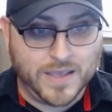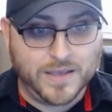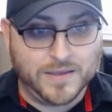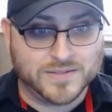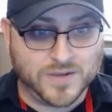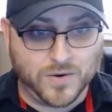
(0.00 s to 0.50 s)

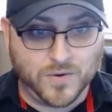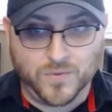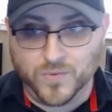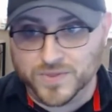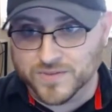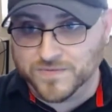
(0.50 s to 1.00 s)
So
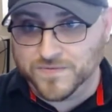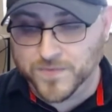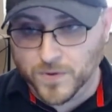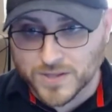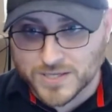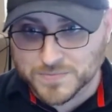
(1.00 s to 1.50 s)
with the
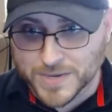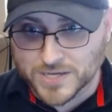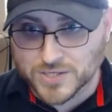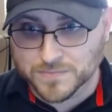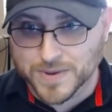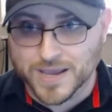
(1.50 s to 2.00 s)
full
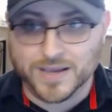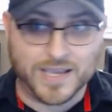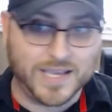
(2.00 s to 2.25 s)
expansion pack